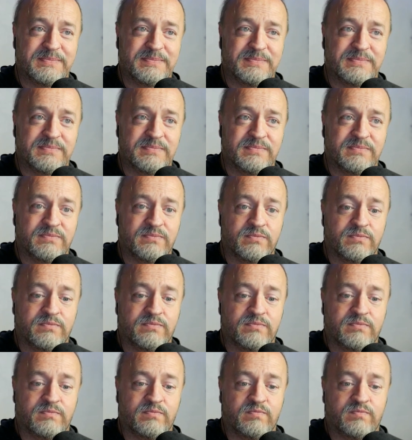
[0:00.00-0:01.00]

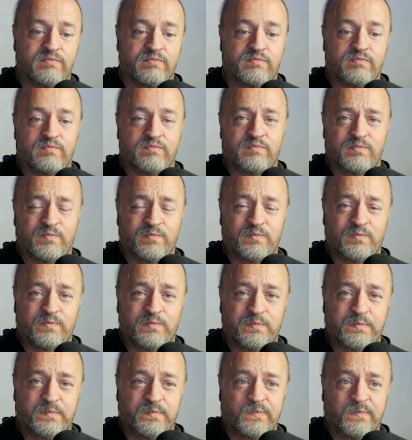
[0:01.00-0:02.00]

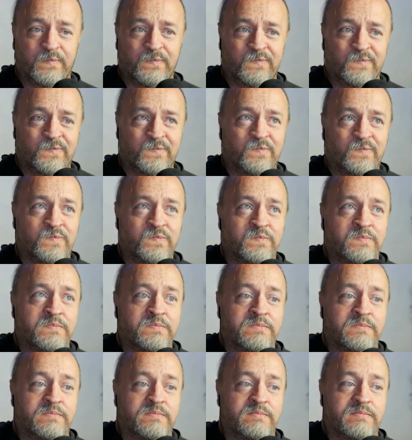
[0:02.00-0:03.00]

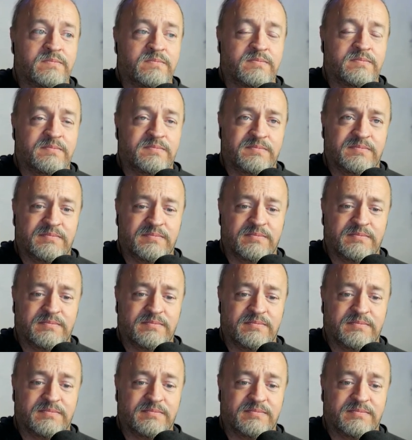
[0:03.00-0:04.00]

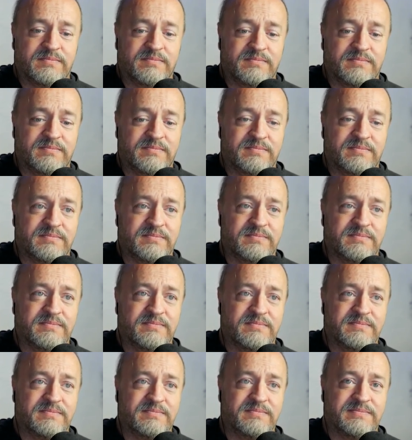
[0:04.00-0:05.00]

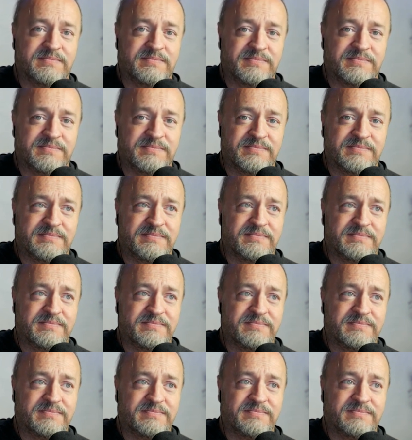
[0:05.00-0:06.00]

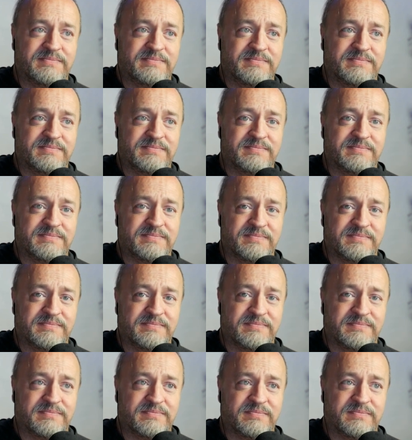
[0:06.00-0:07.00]

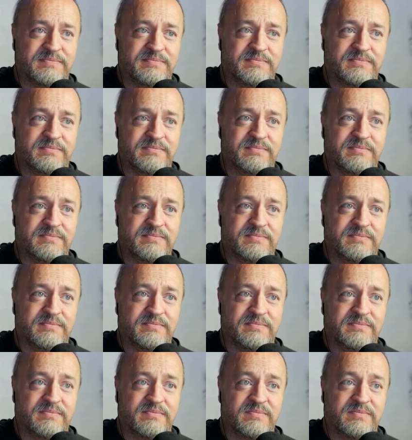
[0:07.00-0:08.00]
This person isn't speaking.